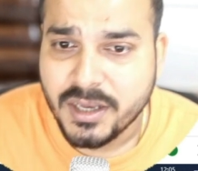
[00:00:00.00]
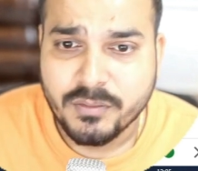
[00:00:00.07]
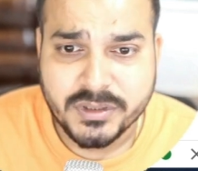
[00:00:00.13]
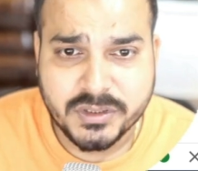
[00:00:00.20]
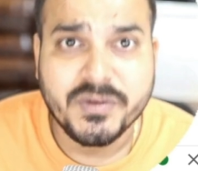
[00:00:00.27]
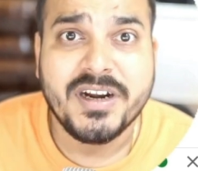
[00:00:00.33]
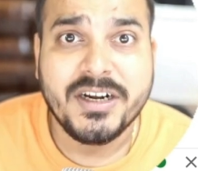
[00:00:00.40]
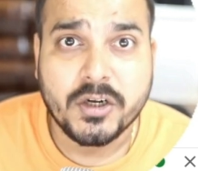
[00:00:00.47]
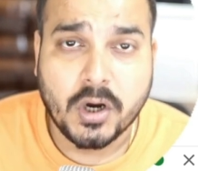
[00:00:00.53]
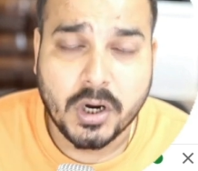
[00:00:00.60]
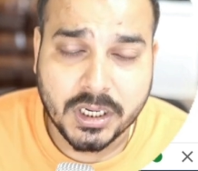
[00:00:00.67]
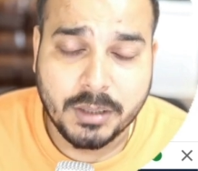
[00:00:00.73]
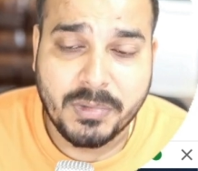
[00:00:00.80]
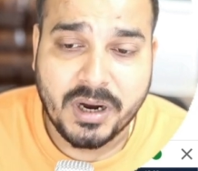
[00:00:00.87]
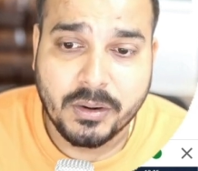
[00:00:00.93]
which we'll
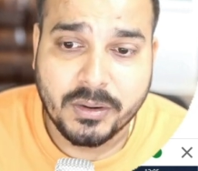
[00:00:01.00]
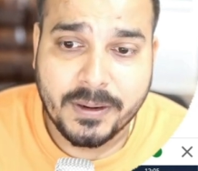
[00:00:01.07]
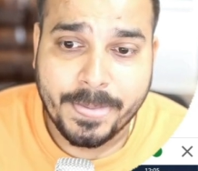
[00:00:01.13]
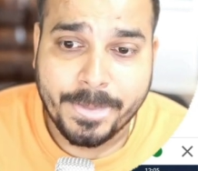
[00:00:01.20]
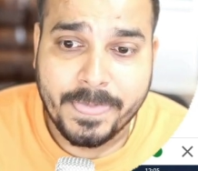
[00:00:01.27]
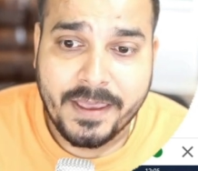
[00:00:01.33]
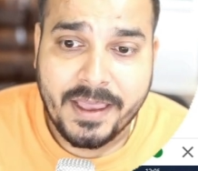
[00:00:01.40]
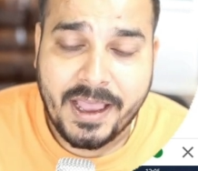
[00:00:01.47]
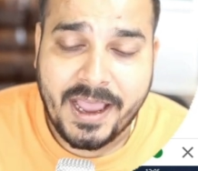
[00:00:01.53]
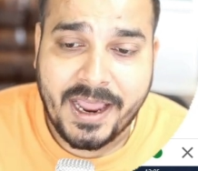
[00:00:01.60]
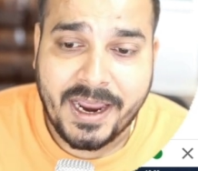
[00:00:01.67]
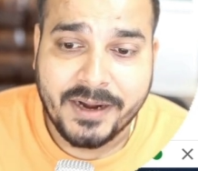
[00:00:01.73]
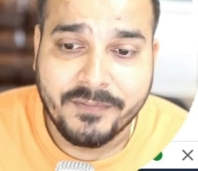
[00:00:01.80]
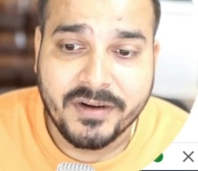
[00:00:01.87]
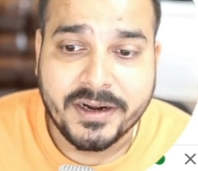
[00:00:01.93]
talk about
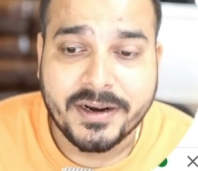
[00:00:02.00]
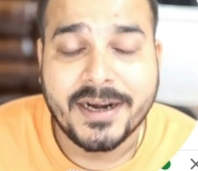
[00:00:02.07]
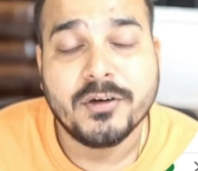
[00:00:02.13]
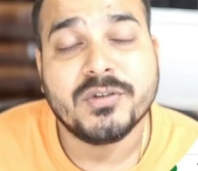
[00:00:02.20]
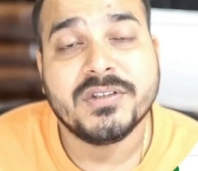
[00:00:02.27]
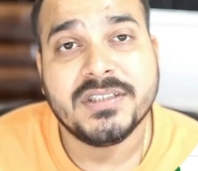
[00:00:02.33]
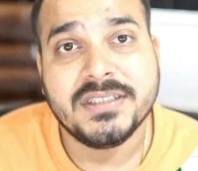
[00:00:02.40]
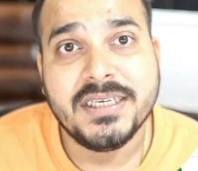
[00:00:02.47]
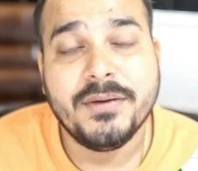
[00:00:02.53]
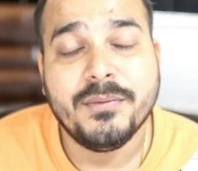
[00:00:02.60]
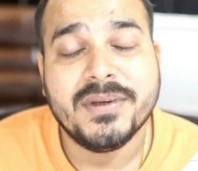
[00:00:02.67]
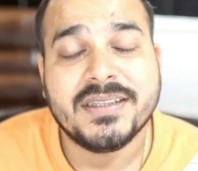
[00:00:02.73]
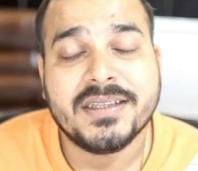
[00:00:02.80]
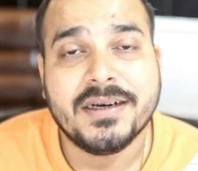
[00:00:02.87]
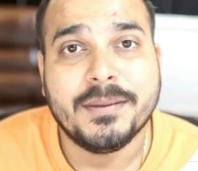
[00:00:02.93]
and we'll try to see
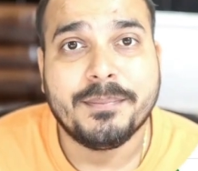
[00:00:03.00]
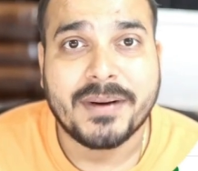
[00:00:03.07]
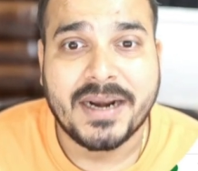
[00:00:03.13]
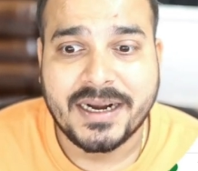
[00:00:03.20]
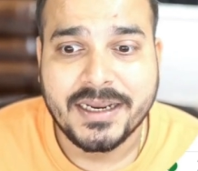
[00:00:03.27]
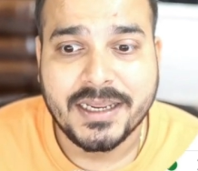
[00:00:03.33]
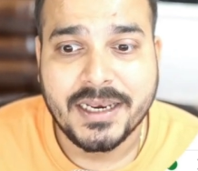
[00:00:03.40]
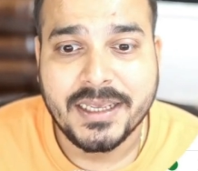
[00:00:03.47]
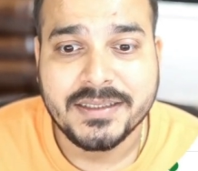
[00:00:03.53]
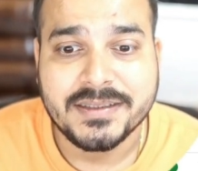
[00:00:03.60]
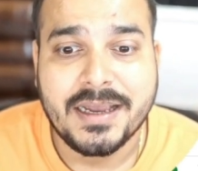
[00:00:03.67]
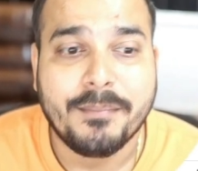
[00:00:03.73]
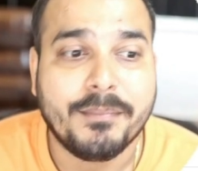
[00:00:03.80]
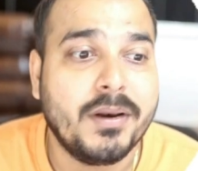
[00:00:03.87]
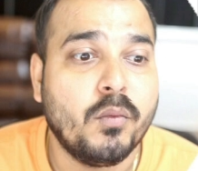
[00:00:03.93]
with a practical
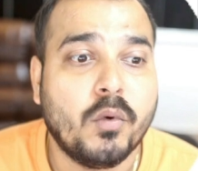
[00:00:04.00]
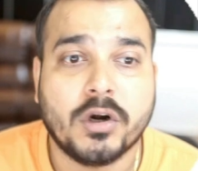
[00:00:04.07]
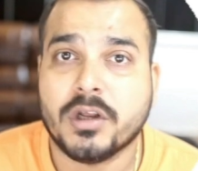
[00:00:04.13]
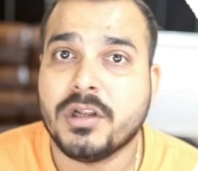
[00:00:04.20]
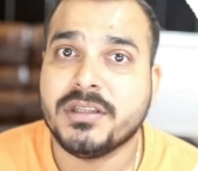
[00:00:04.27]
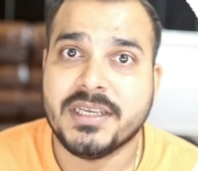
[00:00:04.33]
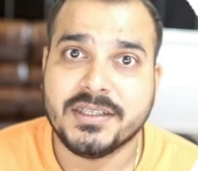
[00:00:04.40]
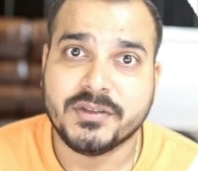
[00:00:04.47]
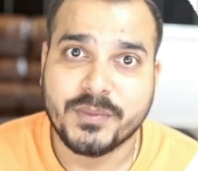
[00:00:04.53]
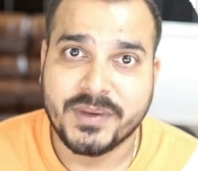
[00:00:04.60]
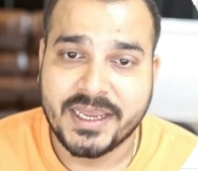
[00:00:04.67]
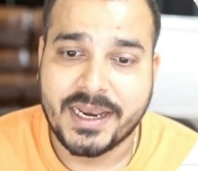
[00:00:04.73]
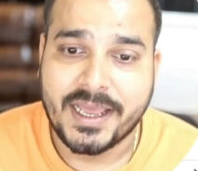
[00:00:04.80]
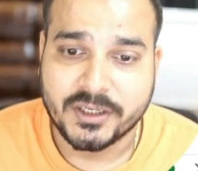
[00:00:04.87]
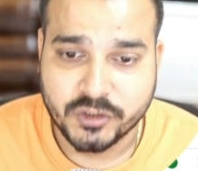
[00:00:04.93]
example what all things we
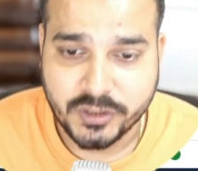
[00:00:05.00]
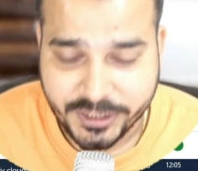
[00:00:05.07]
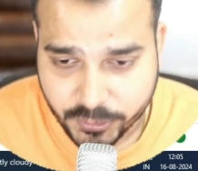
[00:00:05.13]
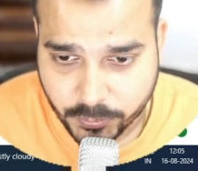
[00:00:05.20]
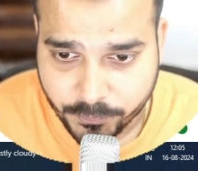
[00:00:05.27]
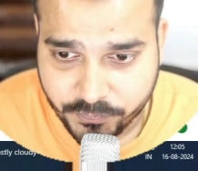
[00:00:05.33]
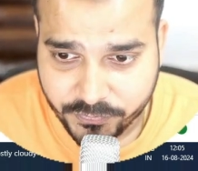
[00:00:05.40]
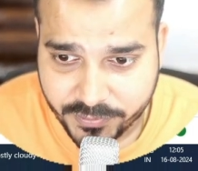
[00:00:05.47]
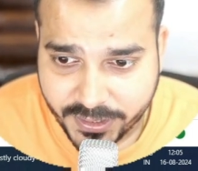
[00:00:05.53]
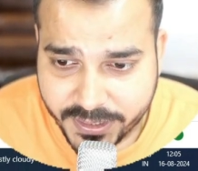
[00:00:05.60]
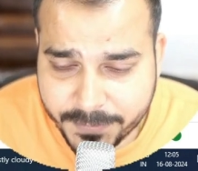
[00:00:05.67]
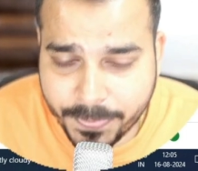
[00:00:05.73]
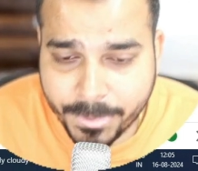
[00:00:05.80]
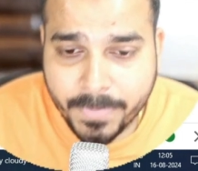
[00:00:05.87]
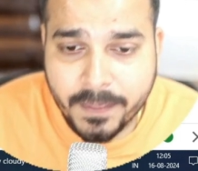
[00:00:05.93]
can actually do, right?